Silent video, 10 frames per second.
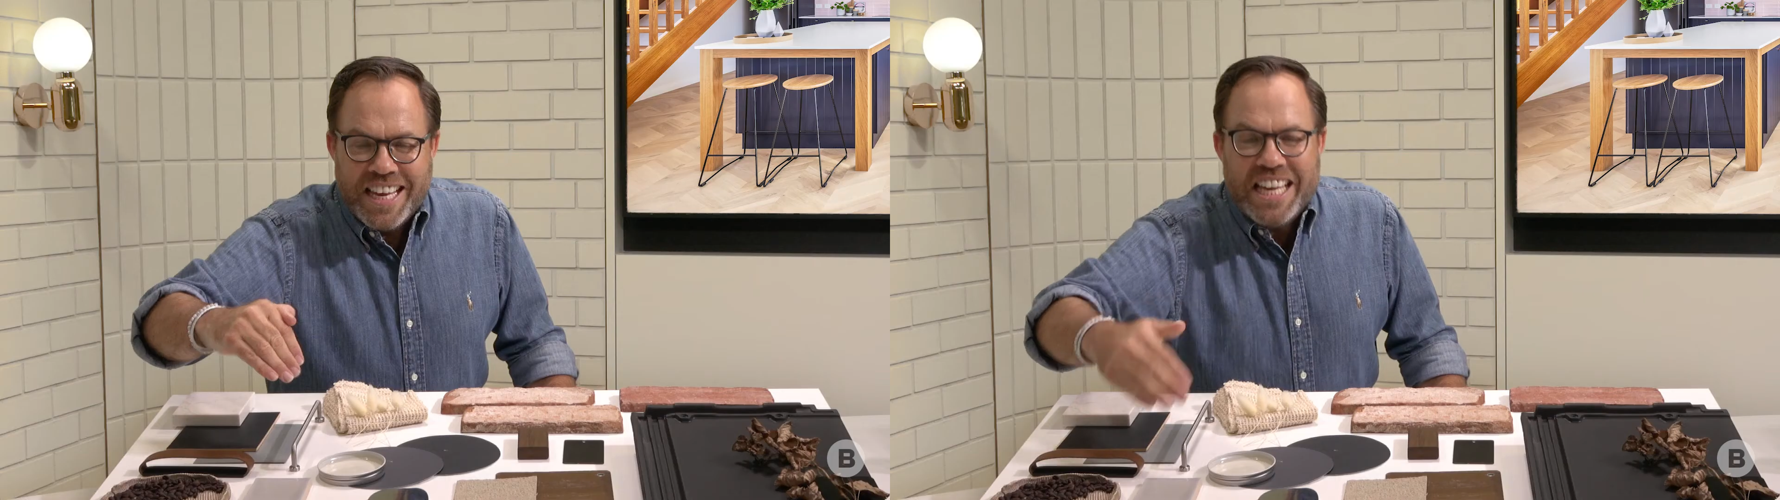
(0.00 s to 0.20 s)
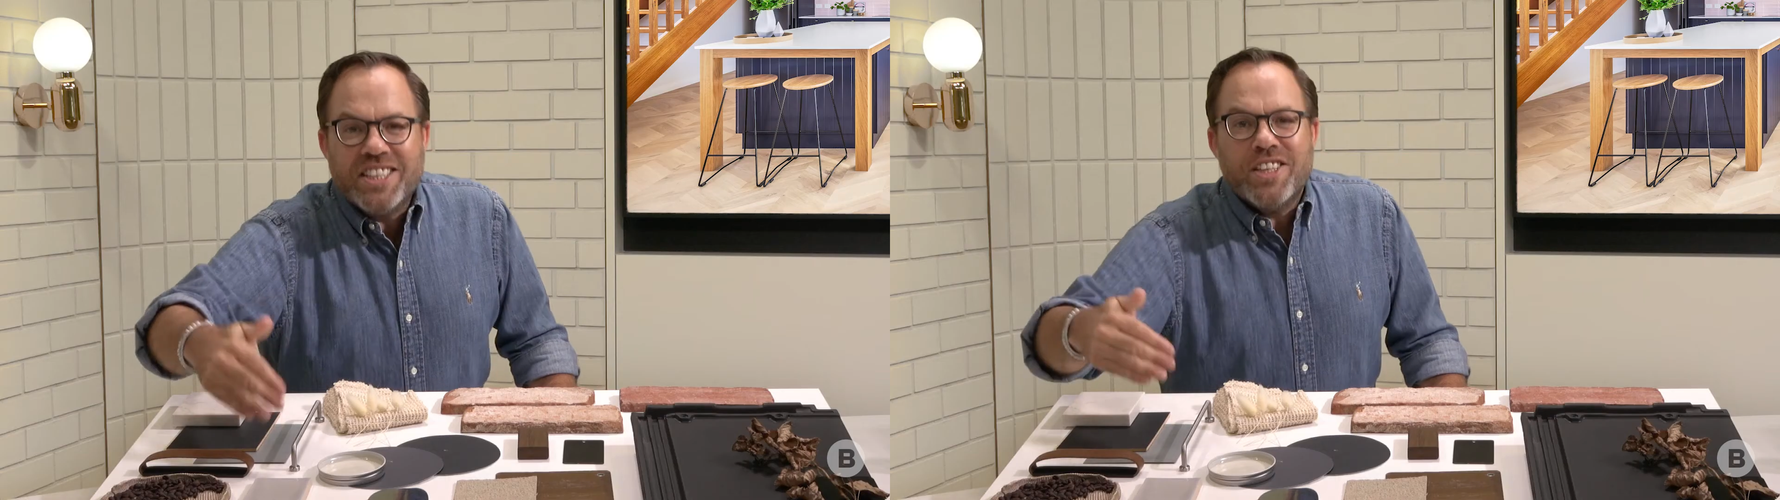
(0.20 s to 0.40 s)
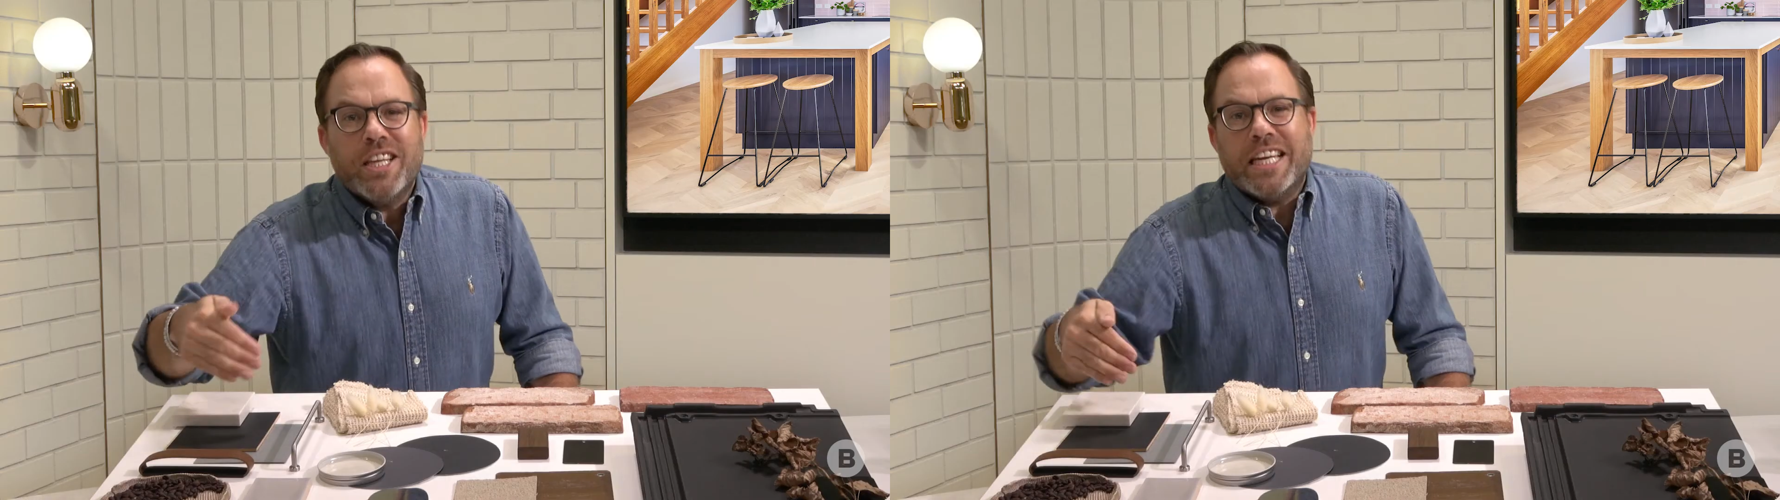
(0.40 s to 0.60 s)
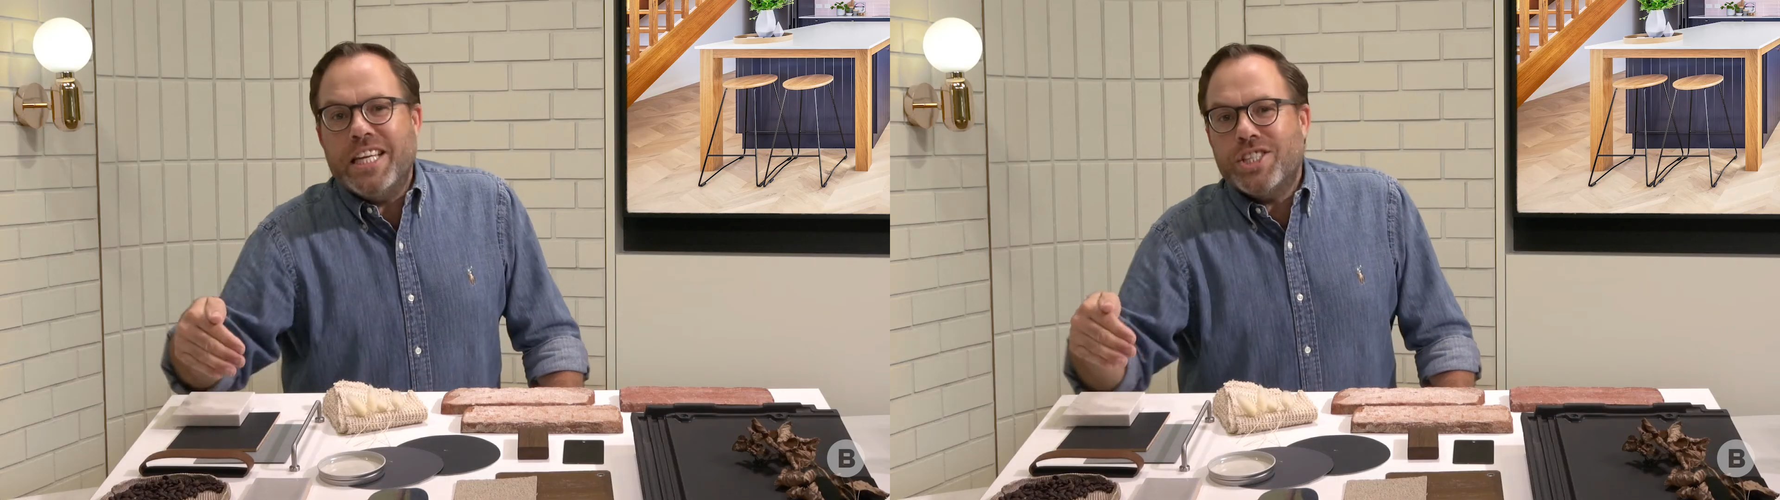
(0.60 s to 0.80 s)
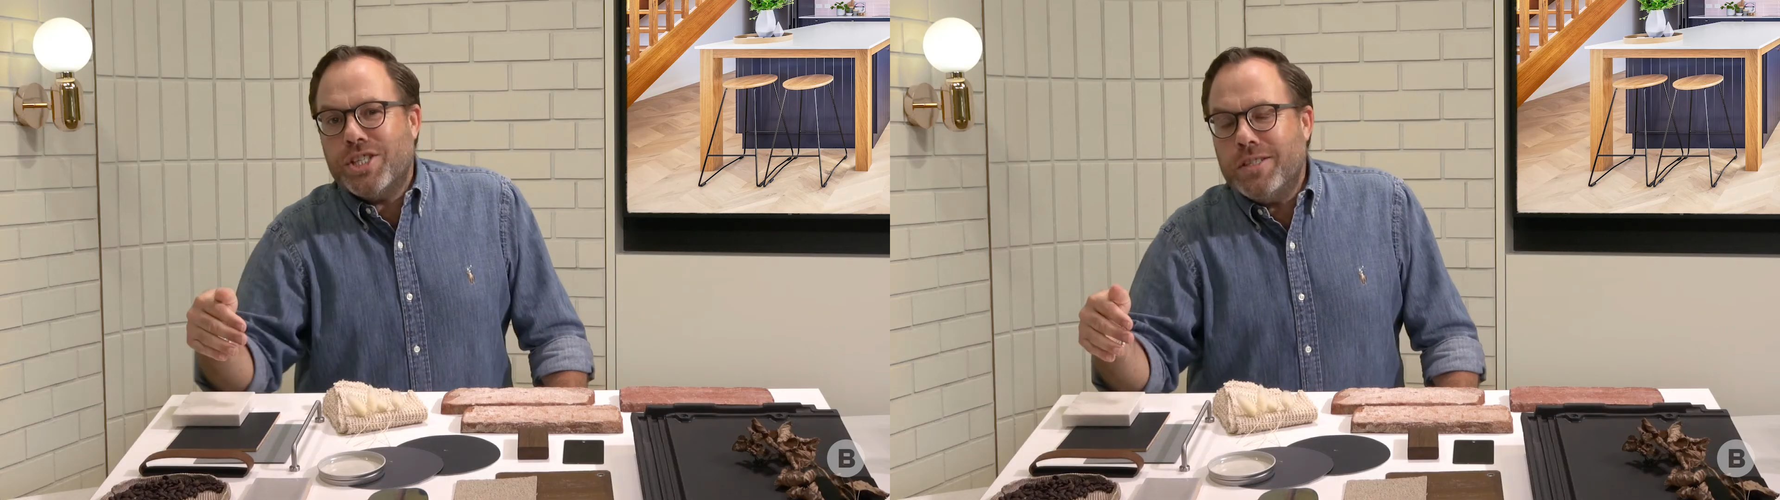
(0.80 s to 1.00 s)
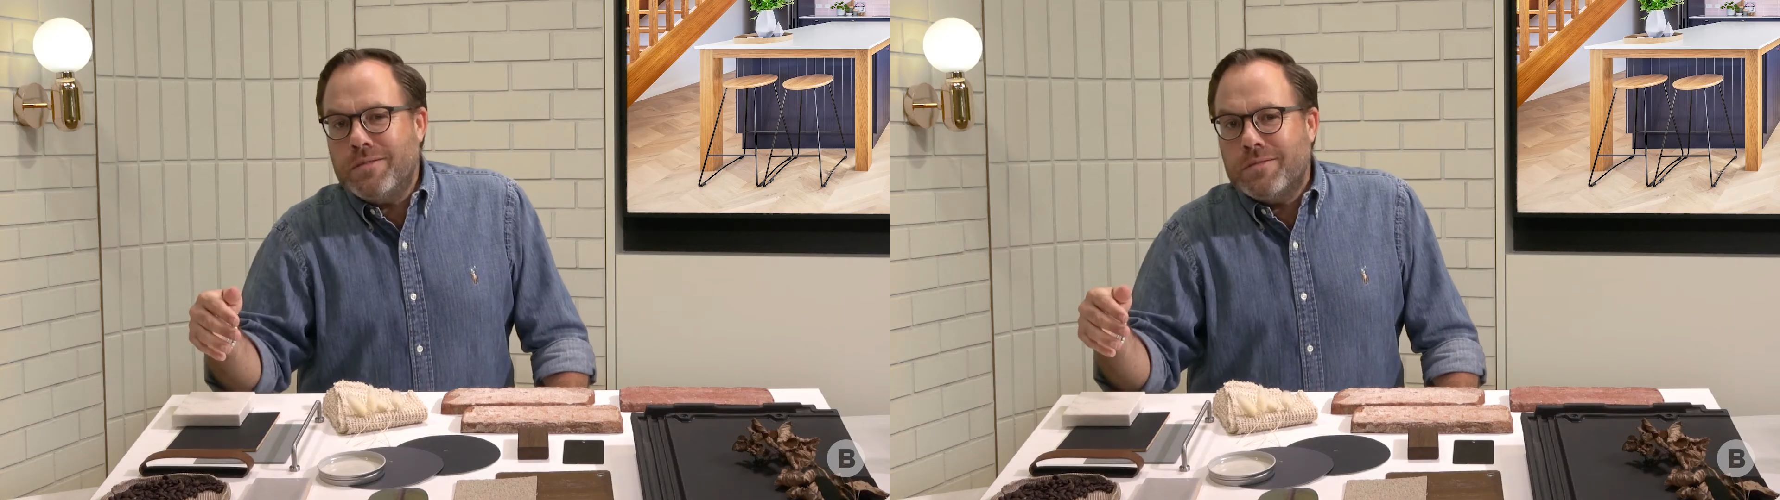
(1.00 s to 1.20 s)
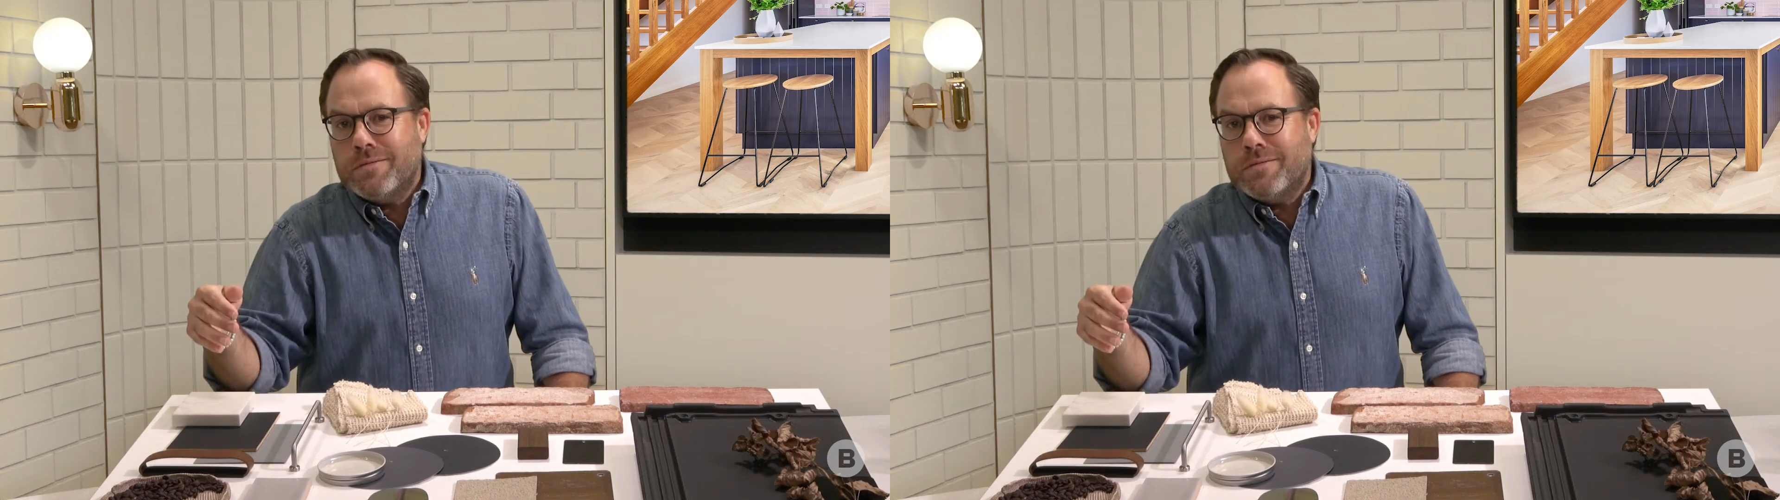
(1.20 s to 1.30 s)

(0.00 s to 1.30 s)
Into the kitchen,